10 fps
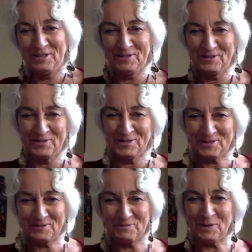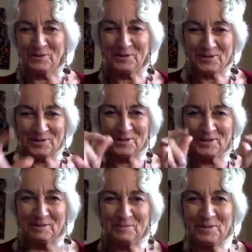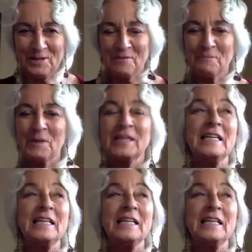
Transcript: you just barely see a little bit of, but